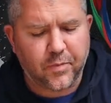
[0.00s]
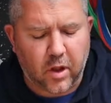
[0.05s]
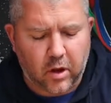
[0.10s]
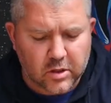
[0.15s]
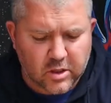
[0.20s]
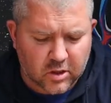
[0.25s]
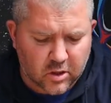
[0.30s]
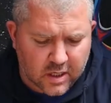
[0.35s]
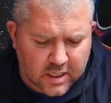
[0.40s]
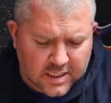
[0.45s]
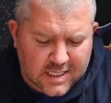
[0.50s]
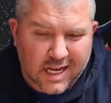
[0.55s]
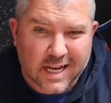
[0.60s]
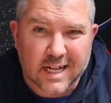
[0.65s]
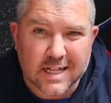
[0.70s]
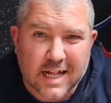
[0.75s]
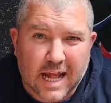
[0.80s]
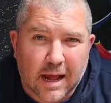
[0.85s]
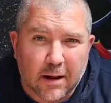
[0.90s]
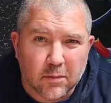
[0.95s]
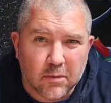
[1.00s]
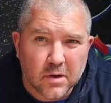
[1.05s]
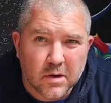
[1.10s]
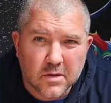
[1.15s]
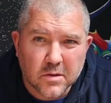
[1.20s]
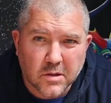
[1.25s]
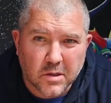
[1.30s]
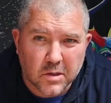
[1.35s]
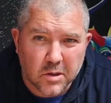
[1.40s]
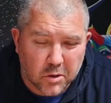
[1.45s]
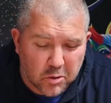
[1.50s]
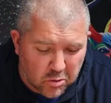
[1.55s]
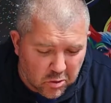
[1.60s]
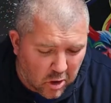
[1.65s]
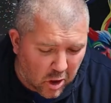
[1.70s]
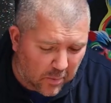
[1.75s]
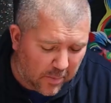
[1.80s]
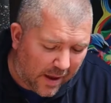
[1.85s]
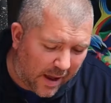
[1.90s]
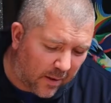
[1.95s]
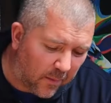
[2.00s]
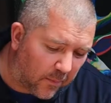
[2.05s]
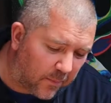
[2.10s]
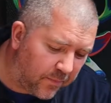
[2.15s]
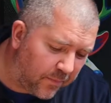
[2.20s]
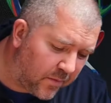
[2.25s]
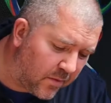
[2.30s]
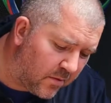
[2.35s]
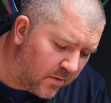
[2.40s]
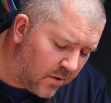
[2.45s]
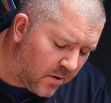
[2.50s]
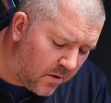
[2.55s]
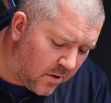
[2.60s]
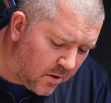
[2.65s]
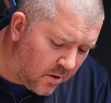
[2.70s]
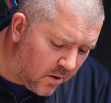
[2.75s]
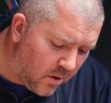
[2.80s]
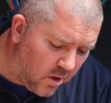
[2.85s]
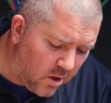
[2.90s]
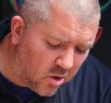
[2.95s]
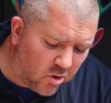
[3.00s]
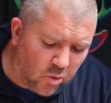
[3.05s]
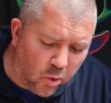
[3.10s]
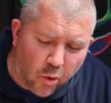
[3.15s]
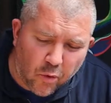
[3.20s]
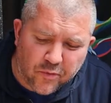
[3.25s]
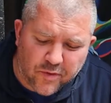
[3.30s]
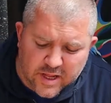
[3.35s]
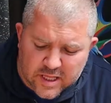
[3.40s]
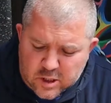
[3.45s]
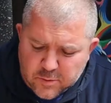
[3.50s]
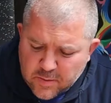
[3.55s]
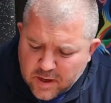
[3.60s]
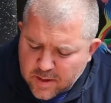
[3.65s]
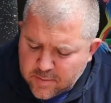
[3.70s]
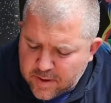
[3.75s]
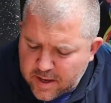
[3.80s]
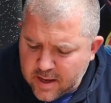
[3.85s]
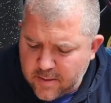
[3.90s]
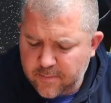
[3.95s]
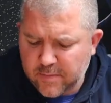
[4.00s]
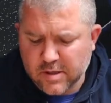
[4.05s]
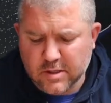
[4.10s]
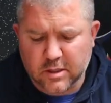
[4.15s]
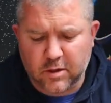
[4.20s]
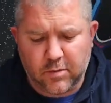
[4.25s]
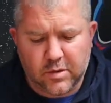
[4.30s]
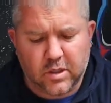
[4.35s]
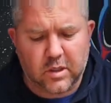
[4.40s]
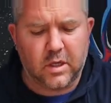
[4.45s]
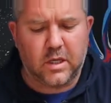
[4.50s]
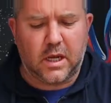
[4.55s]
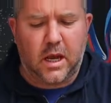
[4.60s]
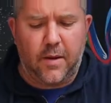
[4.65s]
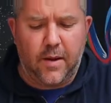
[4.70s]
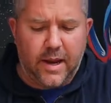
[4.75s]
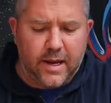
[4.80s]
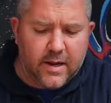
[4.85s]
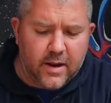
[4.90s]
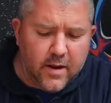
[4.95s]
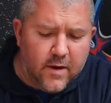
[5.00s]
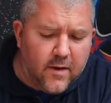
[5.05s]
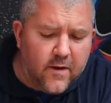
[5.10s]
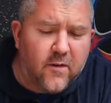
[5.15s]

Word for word: I just like to take it down to about a quarter of an inch maybe, so we're just going to go ahead,